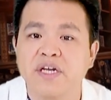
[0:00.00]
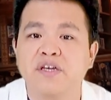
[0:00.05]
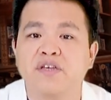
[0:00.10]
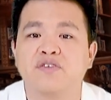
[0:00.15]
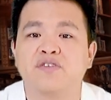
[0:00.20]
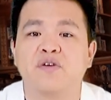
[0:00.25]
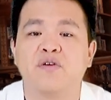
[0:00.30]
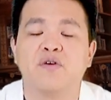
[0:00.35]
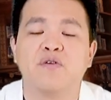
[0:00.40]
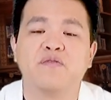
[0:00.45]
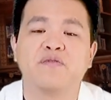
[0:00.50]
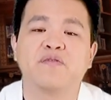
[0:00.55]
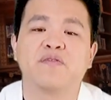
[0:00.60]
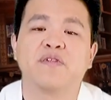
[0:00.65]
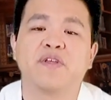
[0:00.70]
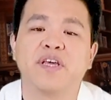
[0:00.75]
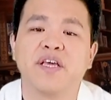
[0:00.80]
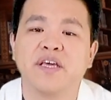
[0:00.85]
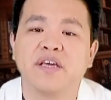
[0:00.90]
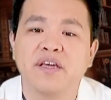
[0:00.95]
So
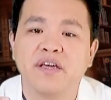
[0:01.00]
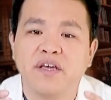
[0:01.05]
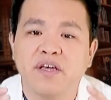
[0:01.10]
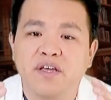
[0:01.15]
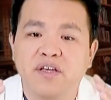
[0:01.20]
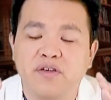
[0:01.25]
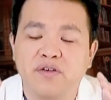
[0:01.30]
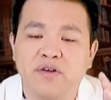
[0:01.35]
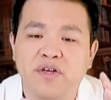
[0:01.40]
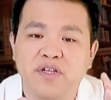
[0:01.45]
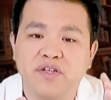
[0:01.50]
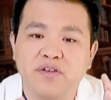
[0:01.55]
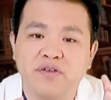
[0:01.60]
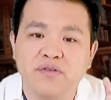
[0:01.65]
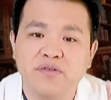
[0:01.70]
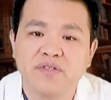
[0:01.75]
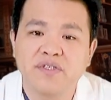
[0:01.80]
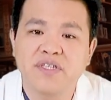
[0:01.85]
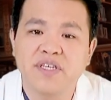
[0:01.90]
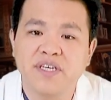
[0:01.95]
hopefully you can
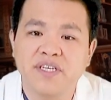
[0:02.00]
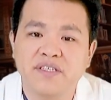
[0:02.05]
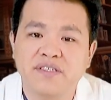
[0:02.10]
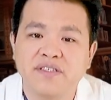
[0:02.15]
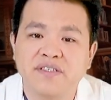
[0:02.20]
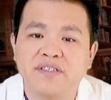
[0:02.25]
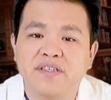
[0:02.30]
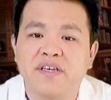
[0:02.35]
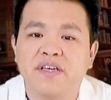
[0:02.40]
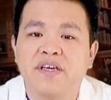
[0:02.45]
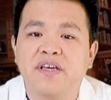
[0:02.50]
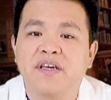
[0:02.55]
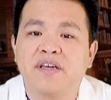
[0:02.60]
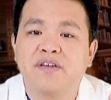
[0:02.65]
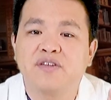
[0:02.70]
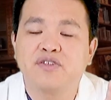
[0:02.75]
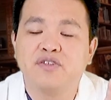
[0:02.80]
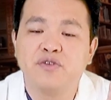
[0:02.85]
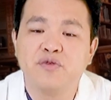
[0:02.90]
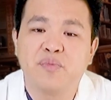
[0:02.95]
use this
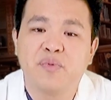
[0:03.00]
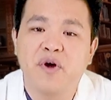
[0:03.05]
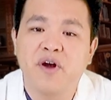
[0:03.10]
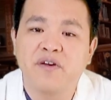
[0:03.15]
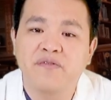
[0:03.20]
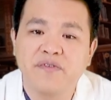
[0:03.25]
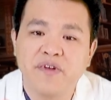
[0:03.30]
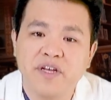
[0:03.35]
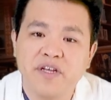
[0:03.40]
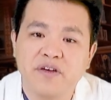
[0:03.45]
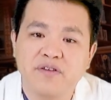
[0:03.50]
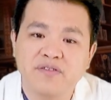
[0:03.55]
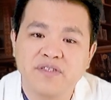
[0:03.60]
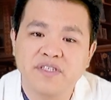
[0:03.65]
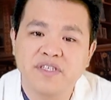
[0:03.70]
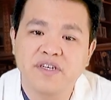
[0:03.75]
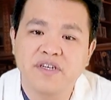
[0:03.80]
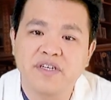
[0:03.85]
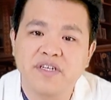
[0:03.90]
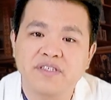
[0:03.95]
two-part video
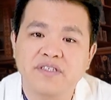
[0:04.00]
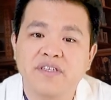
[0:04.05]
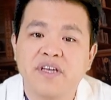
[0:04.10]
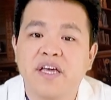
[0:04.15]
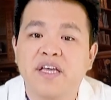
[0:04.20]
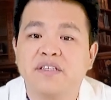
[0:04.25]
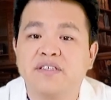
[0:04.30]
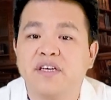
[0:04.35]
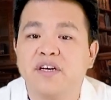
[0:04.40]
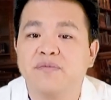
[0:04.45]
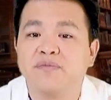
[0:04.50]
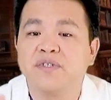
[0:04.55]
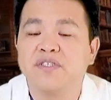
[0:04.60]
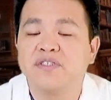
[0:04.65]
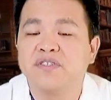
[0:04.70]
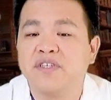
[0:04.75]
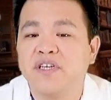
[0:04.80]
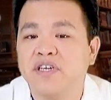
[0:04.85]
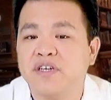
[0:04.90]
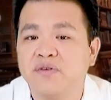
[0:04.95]
series to help
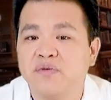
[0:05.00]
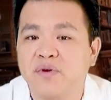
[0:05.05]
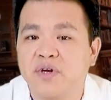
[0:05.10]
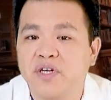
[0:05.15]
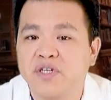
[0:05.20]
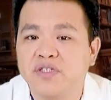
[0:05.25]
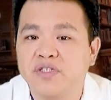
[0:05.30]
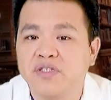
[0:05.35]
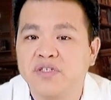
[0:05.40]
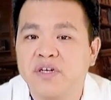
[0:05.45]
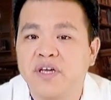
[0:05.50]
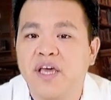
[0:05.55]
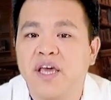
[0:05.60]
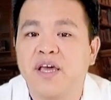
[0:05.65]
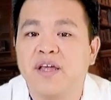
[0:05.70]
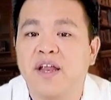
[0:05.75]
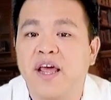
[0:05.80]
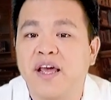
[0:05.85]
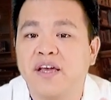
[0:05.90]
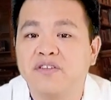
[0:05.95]
distinguish
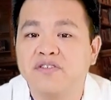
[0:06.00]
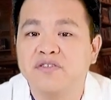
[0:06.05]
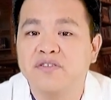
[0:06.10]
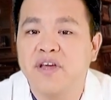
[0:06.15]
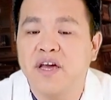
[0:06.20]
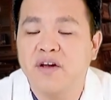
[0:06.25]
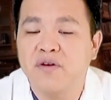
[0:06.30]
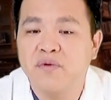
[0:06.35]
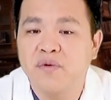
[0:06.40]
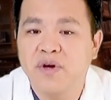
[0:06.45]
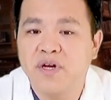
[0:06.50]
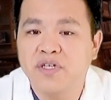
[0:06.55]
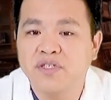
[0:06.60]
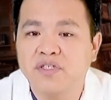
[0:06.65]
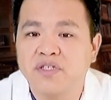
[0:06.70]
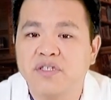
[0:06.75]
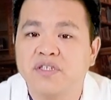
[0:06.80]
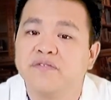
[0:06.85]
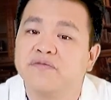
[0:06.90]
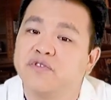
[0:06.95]
and answer that
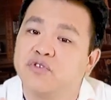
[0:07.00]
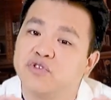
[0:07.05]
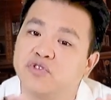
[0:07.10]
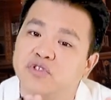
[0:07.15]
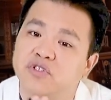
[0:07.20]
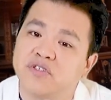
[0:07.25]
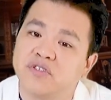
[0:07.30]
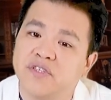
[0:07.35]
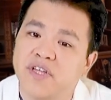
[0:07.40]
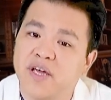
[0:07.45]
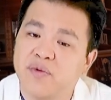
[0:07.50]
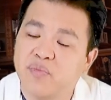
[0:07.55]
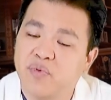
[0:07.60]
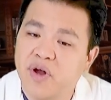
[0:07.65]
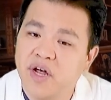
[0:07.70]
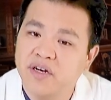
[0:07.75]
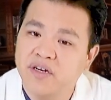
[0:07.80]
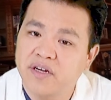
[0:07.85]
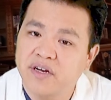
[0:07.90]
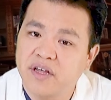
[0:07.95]
question if you should stay
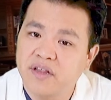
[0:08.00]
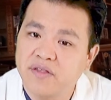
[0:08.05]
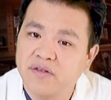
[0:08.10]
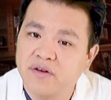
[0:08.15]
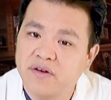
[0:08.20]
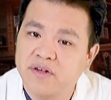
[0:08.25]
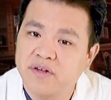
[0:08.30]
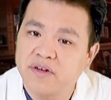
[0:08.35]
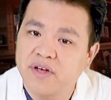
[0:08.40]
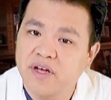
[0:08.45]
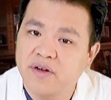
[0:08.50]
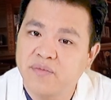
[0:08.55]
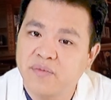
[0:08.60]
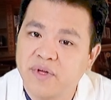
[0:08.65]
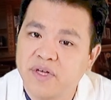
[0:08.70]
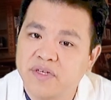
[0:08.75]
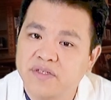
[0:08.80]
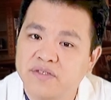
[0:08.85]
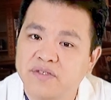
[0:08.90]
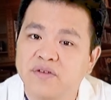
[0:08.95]
pregnant at thirty-nine
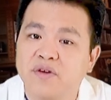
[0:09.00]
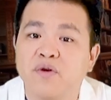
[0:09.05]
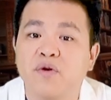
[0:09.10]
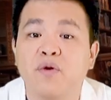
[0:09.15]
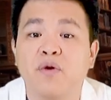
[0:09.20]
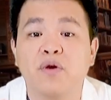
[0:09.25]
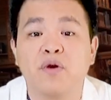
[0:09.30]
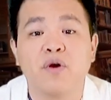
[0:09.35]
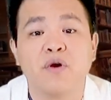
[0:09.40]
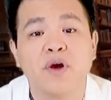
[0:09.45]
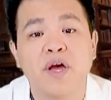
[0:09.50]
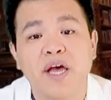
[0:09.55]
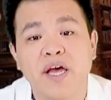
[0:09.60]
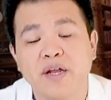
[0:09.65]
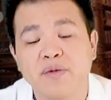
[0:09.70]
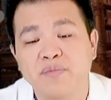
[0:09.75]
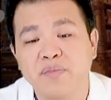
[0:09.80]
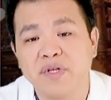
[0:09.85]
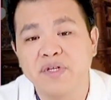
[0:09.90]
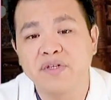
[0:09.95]
weeks or go ahead
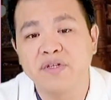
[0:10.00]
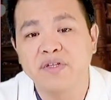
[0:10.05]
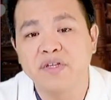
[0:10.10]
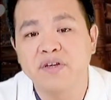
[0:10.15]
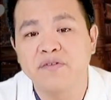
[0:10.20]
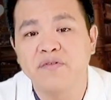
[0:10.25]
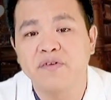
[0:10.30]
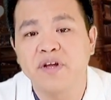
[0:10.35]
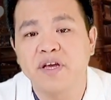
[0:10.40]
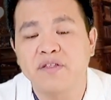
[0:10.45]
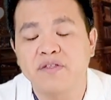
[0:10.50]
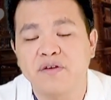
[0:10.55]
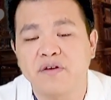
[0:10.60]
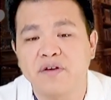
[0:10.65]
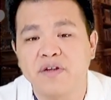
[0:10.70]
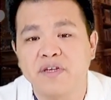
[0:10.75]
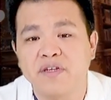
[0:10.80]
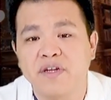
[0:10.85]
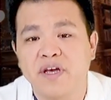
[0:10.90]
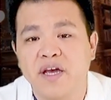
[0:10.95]
and be delivered at
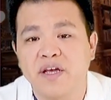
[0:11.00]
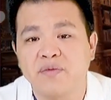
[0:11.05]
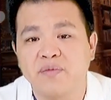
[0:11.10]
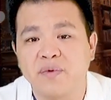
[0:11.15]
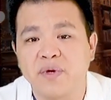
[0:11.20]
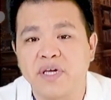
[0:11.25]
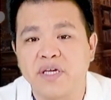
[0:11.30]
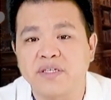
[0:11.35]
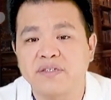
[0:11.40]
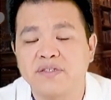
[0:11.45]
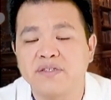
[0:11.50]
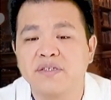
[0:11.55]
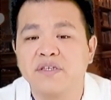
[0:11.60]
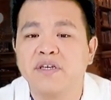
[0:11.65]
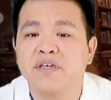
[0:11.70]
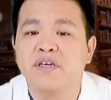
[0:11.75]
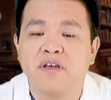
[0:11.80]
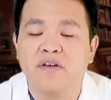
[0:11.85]
thirty-nine weeks.